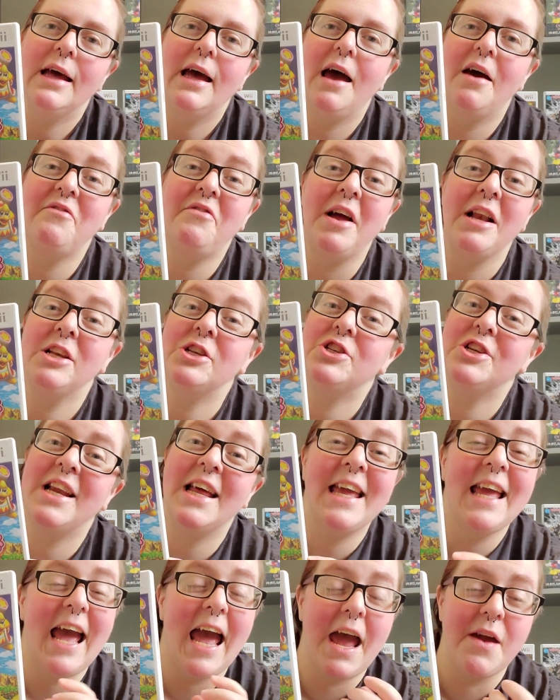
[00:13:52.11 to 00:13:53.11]

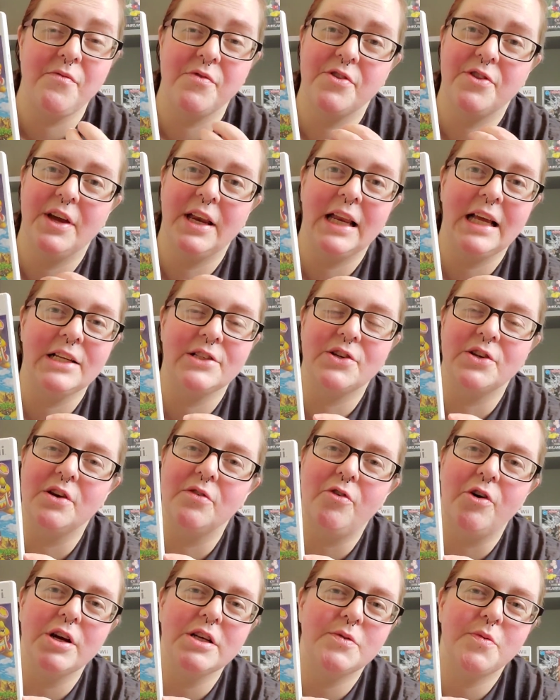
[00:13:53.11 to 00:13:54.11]
eventually everything is going
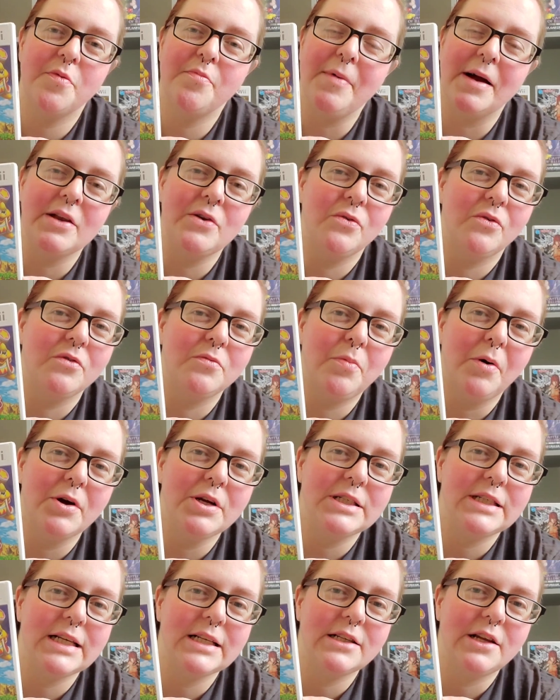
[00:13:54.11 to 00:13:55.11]
to rise with manual
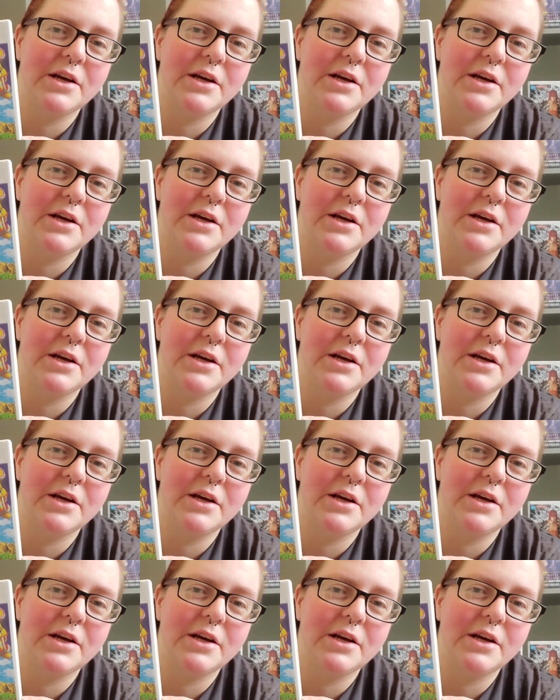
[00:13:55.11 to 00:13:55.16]
prices.